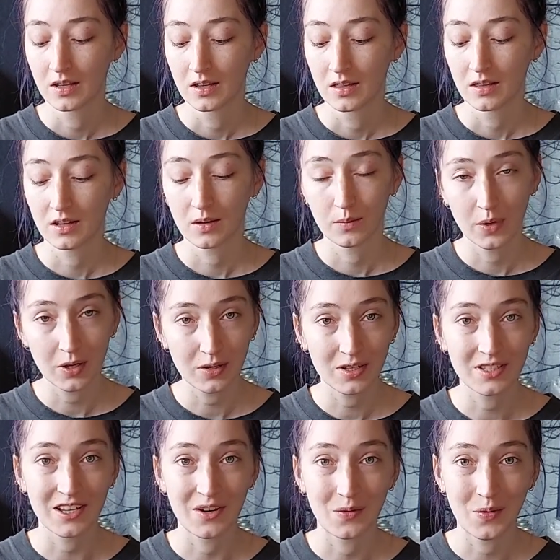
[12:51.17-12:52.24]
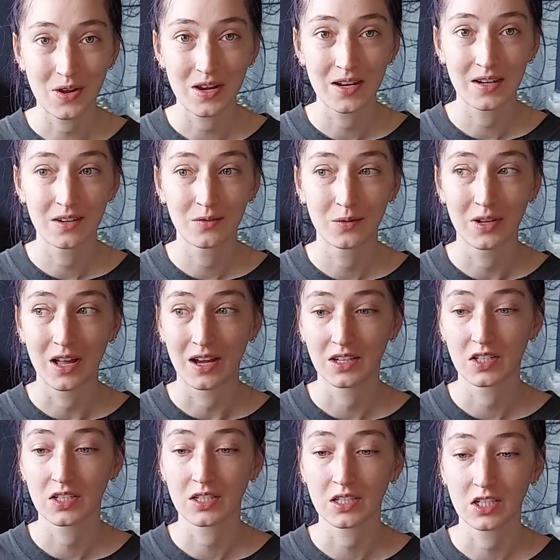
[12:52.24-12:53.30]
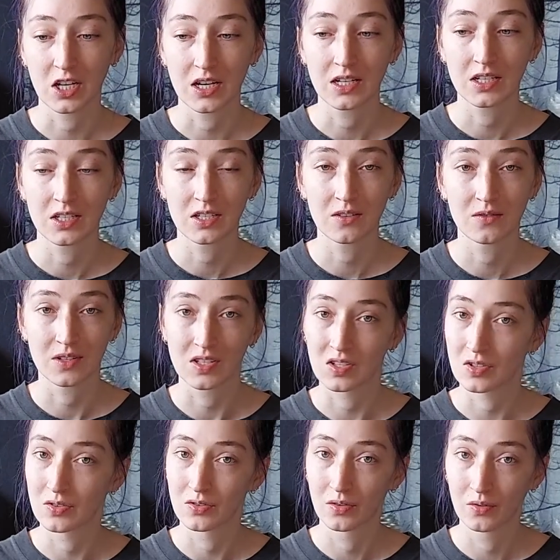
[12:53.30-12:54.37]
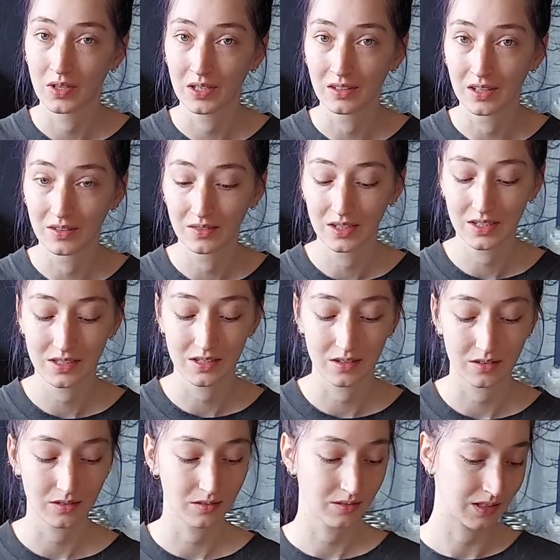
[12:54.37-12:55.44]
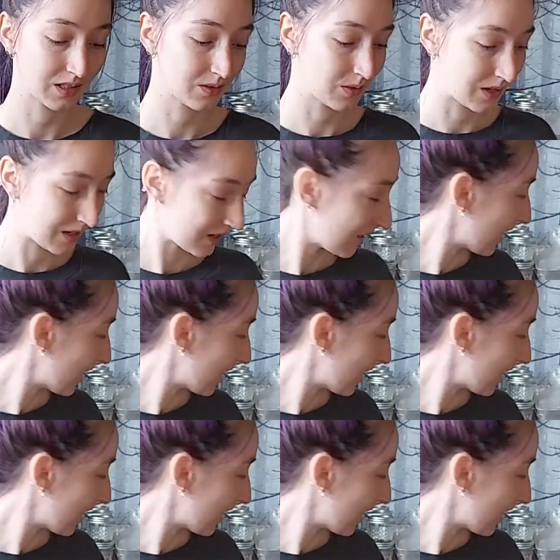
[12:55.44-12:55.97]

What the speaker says: the components I want will actually change the physical feel of it. So that's why